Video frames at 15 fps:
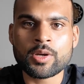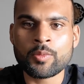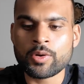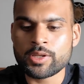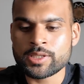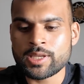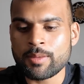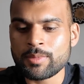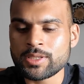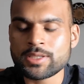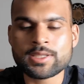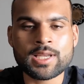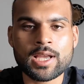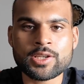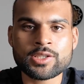I want a
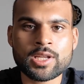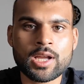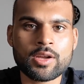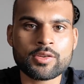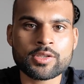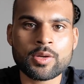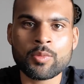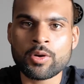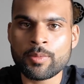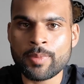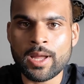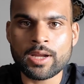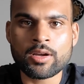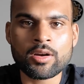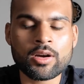semi-detached house, I want a
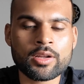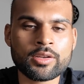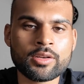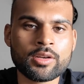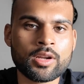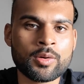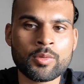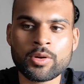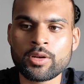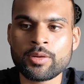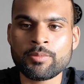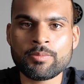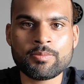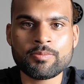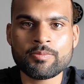back garden, I want a